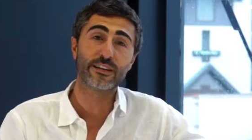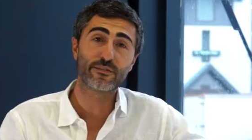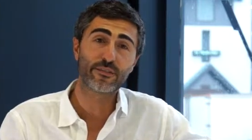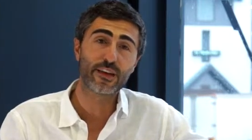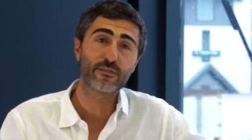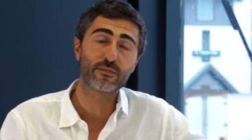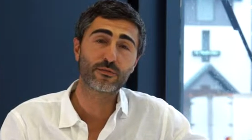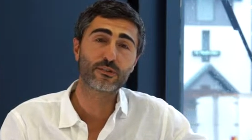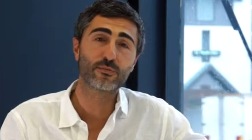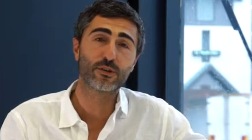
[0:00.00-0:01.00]
in favor
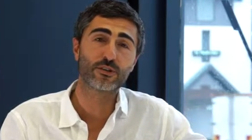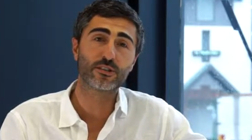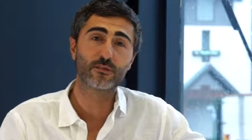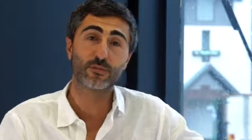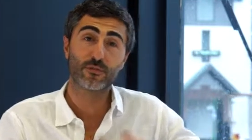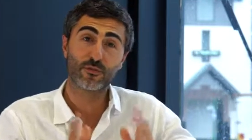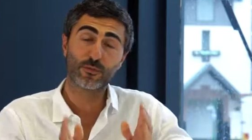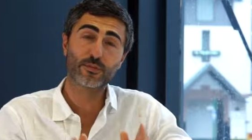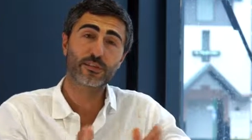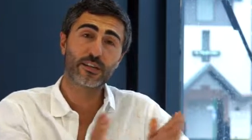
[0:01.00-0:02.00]
of this motion
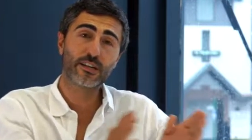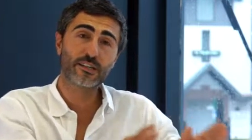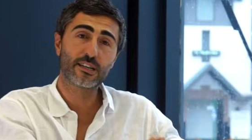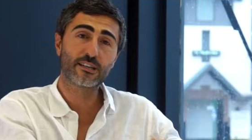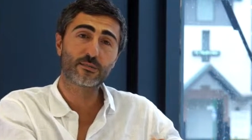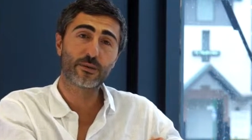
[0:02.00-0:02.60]
before proceeding down this